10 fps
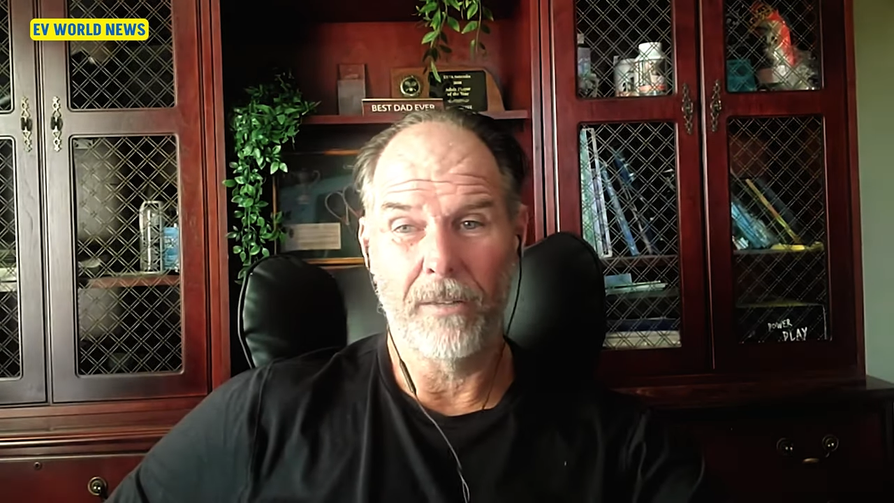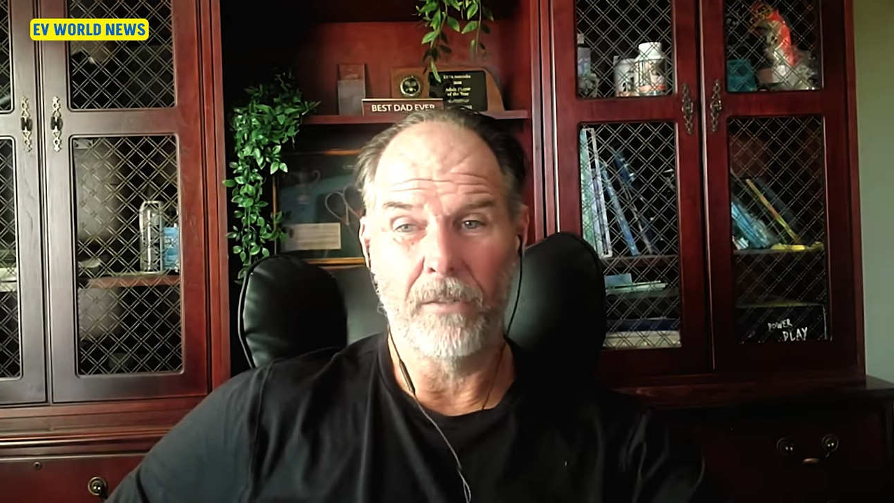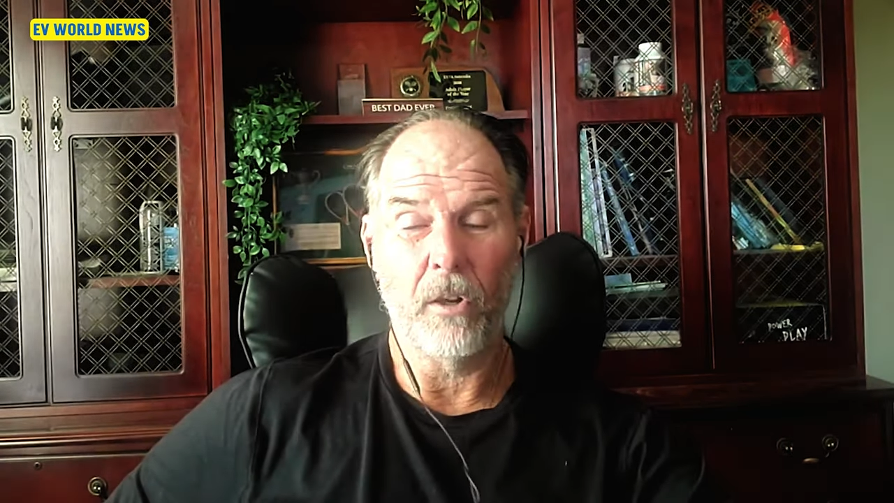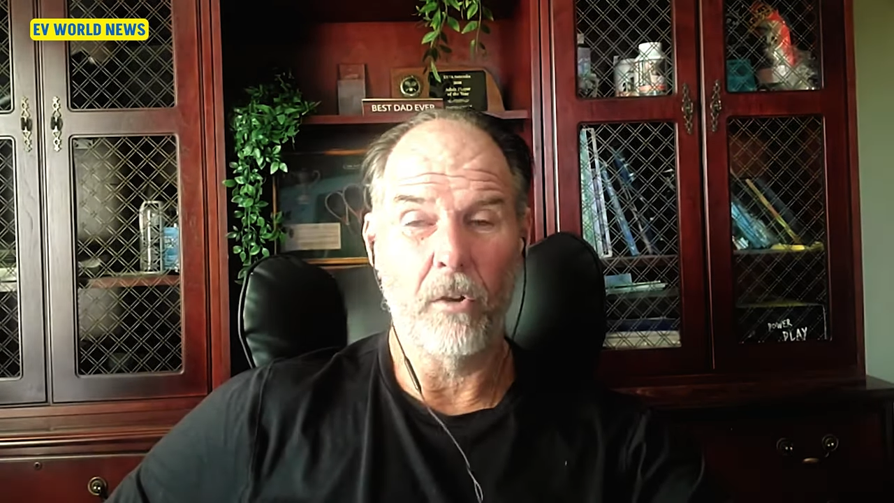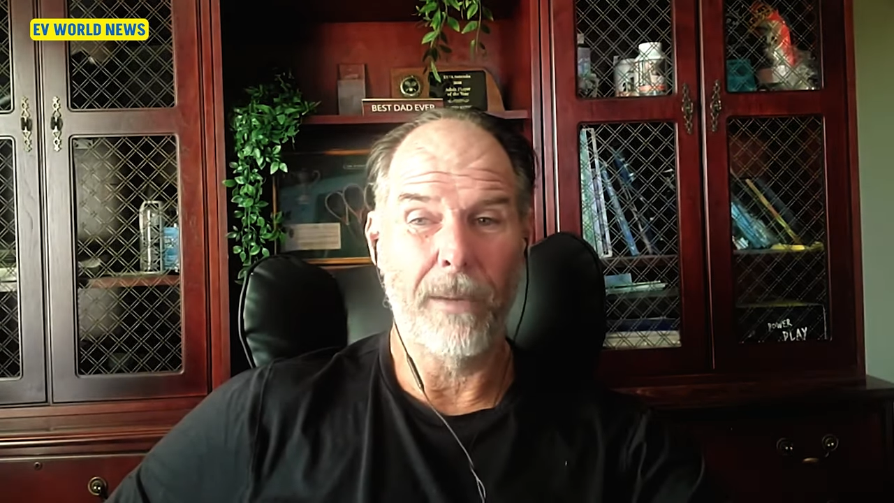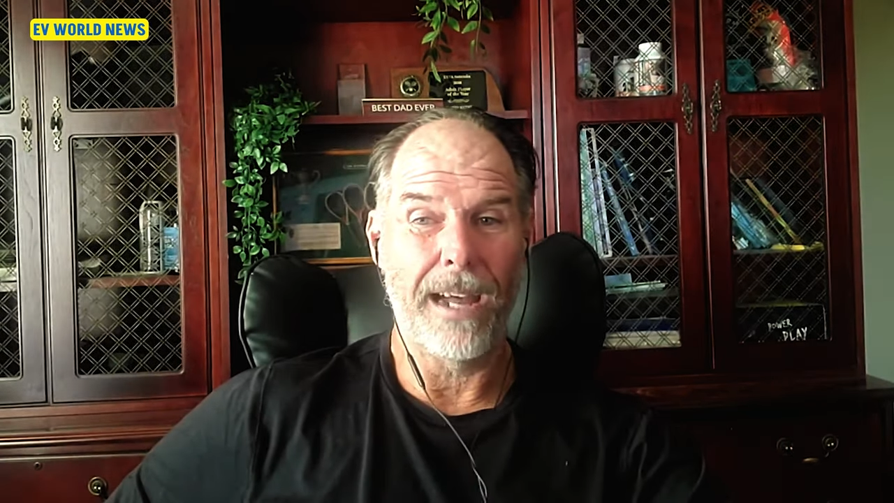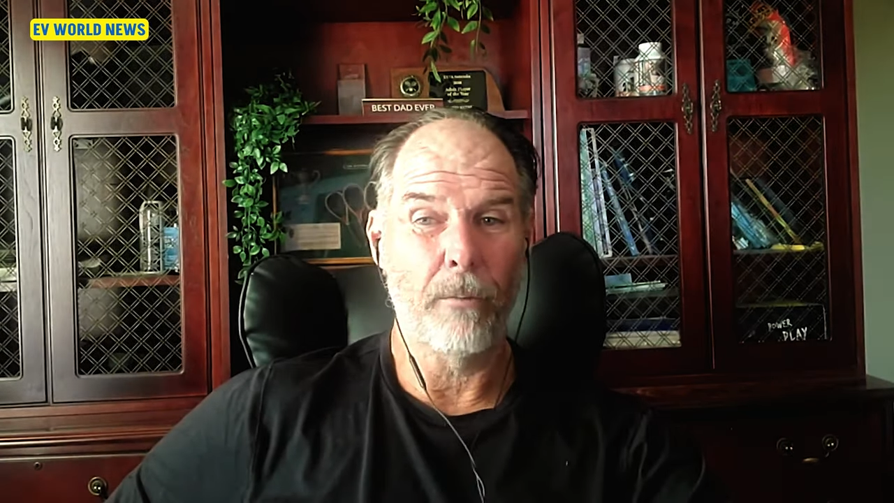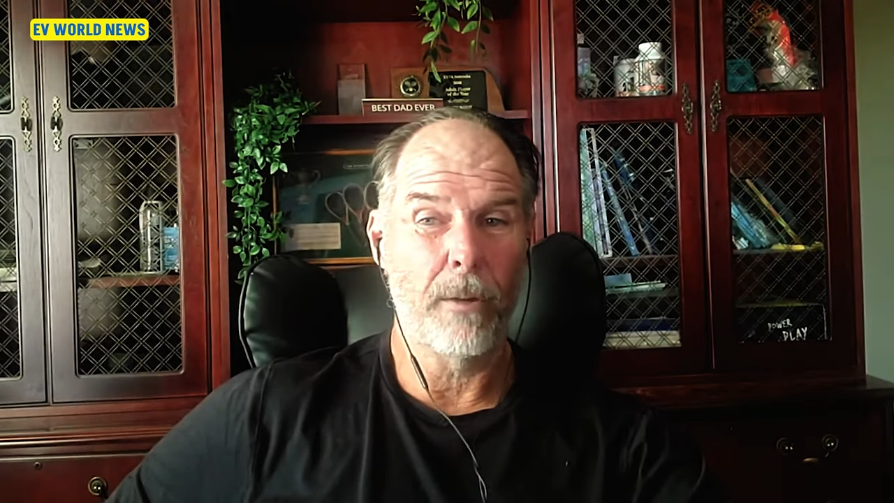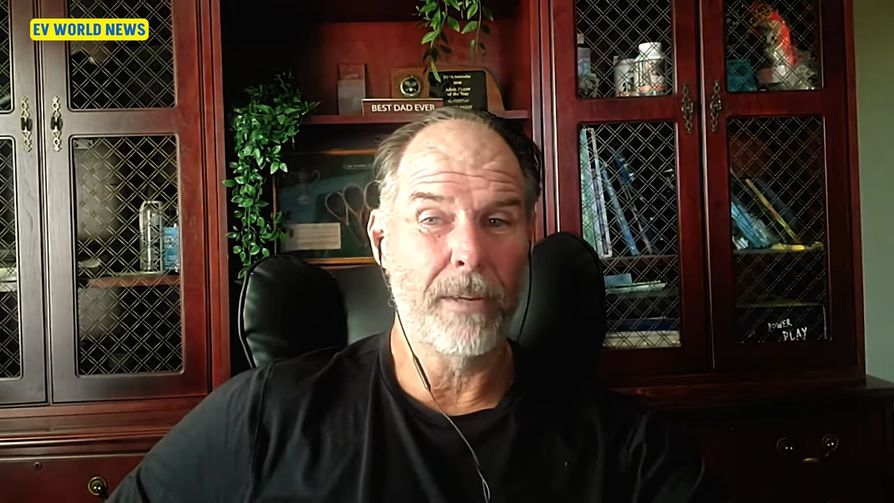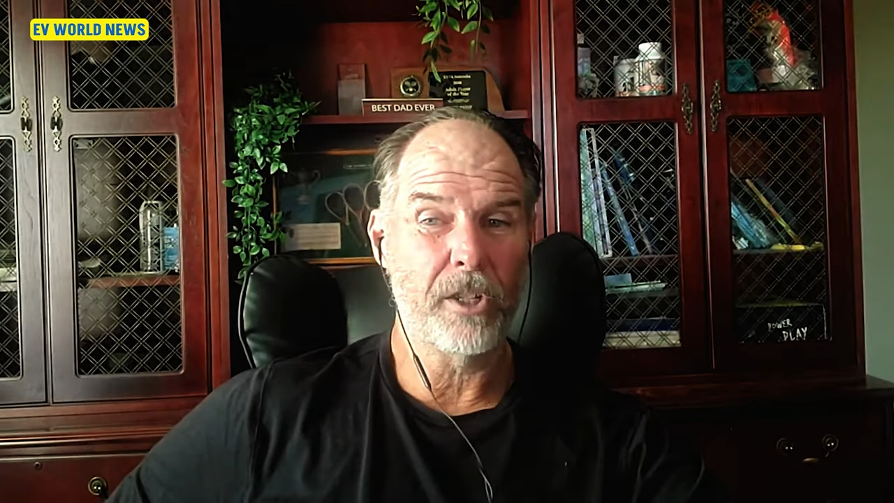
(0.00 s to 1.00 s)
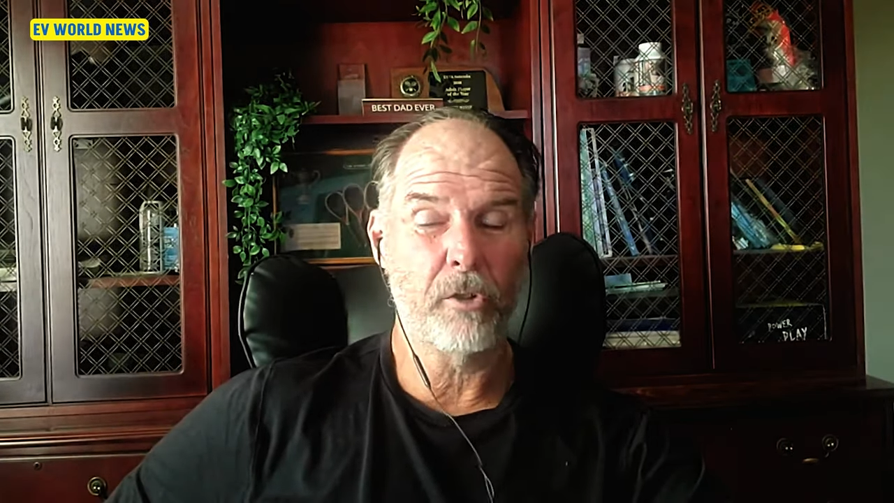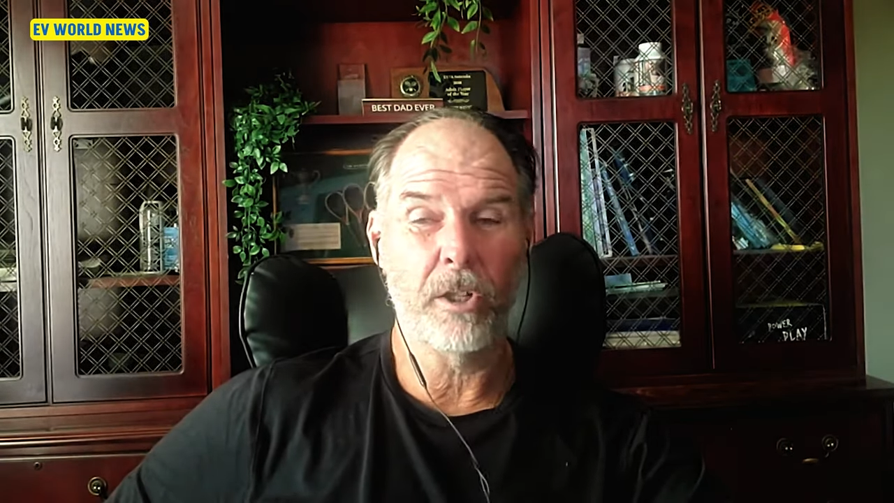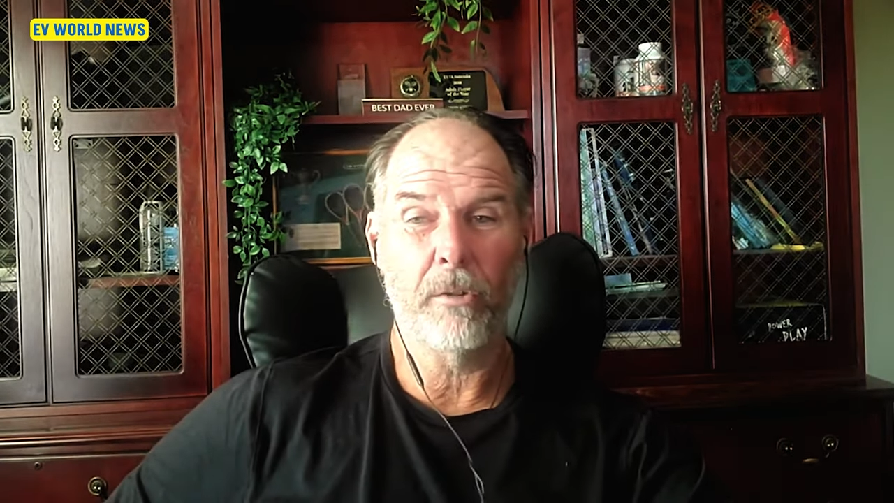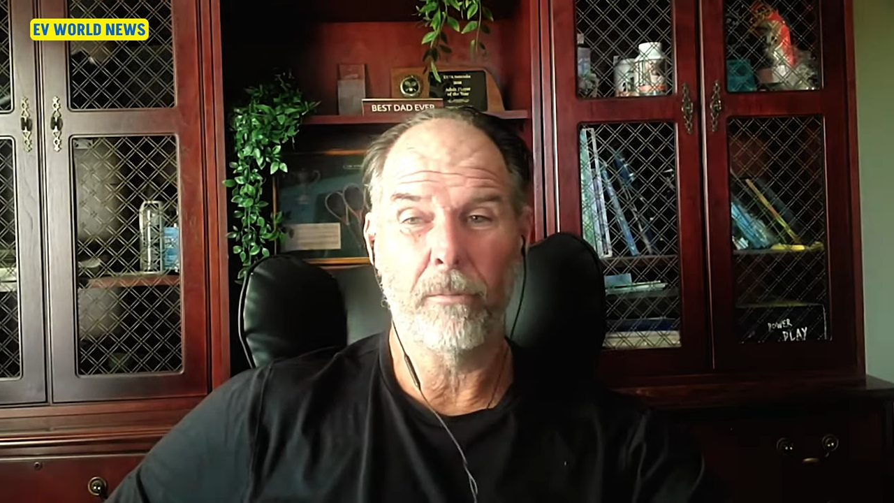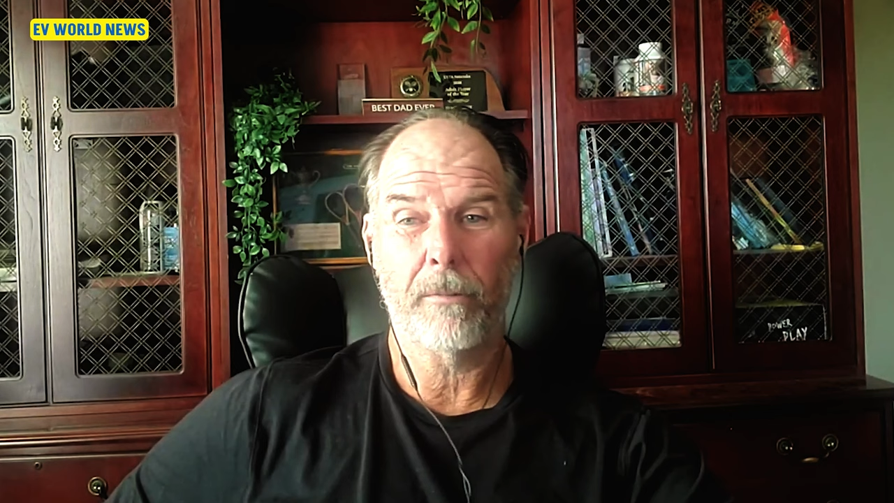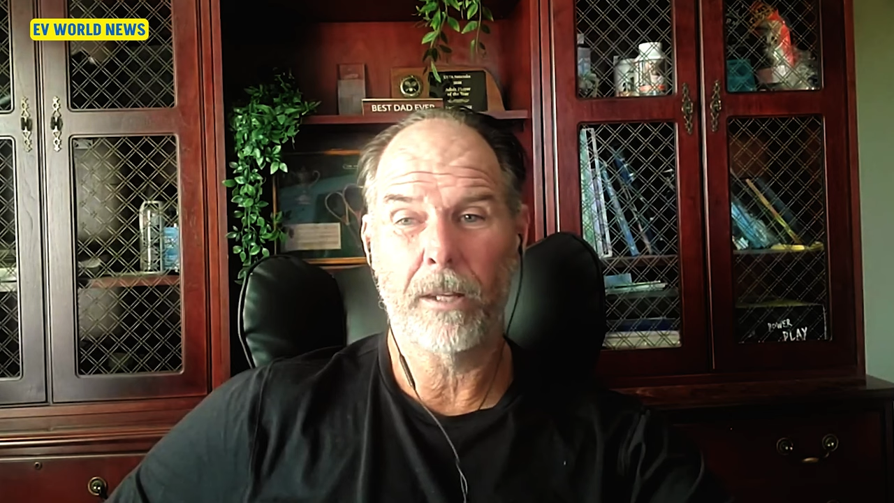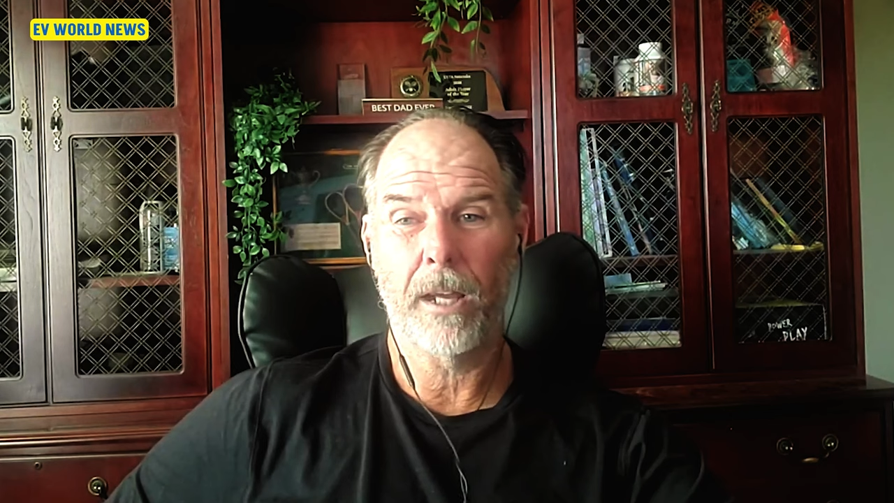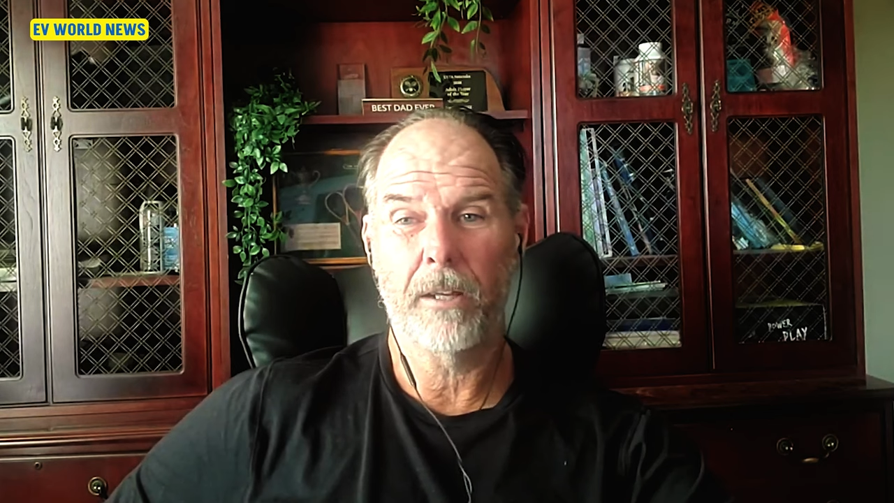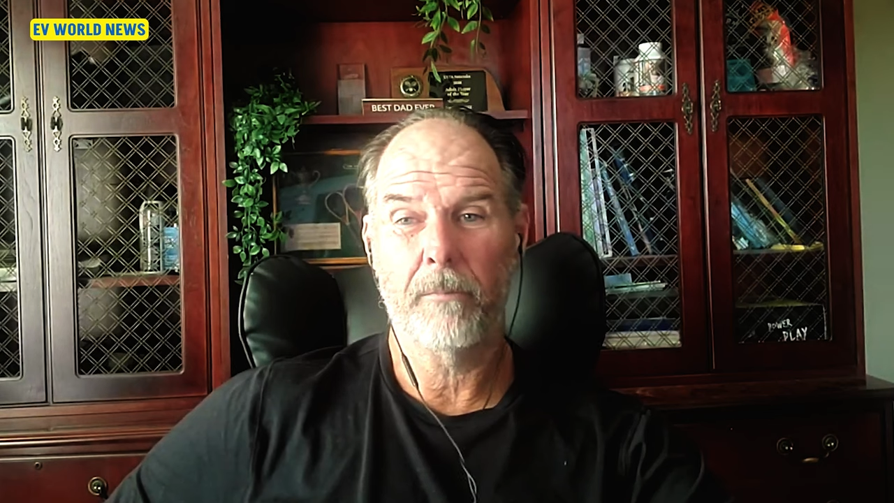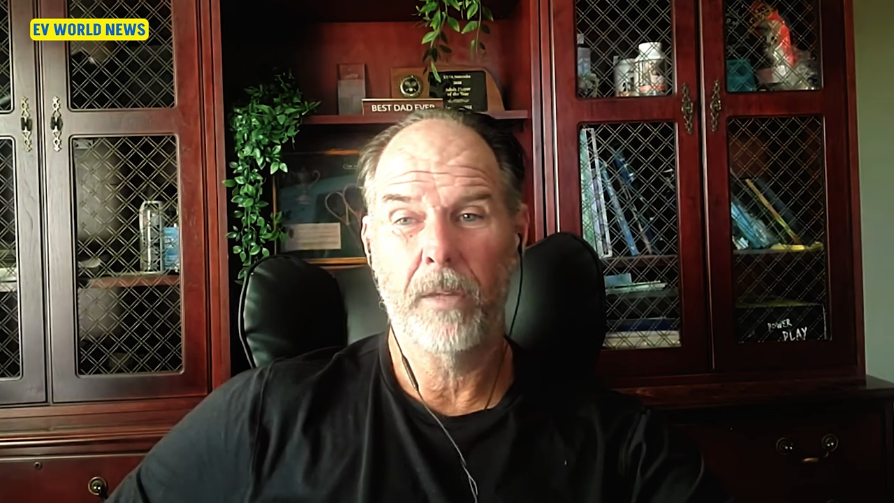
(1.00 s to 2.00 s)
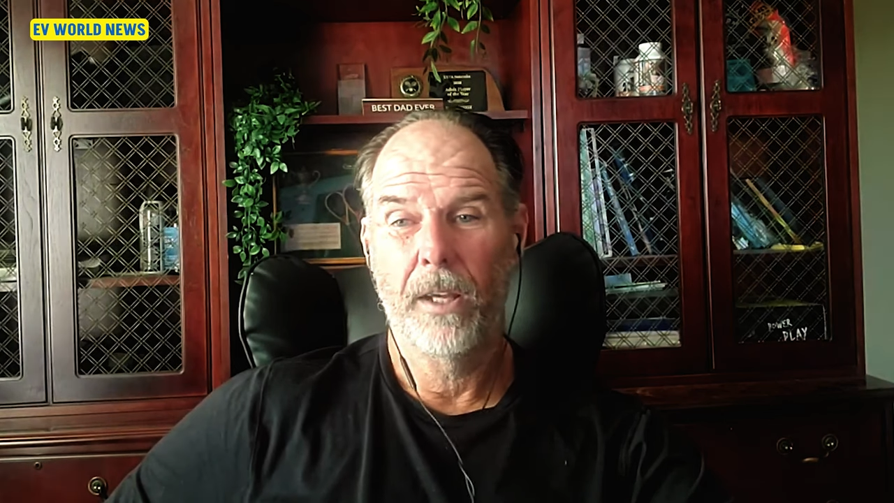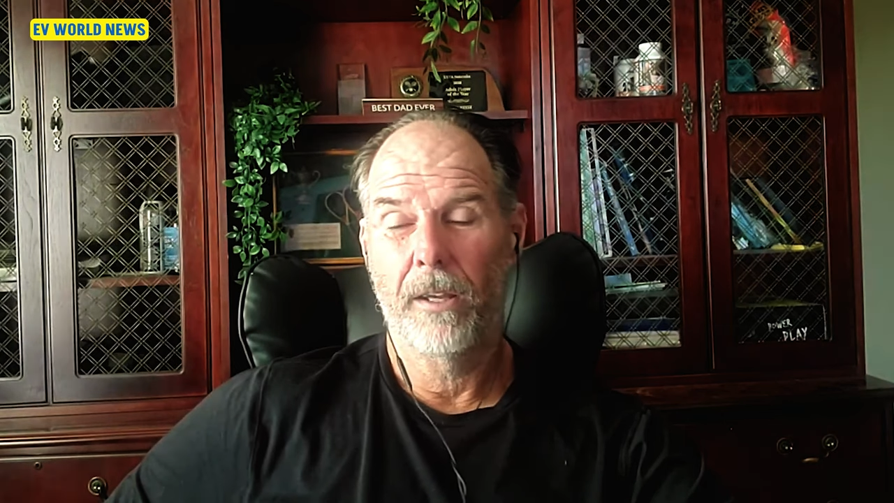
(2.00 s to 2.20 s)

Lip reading: If you go to buy one, make sure you don't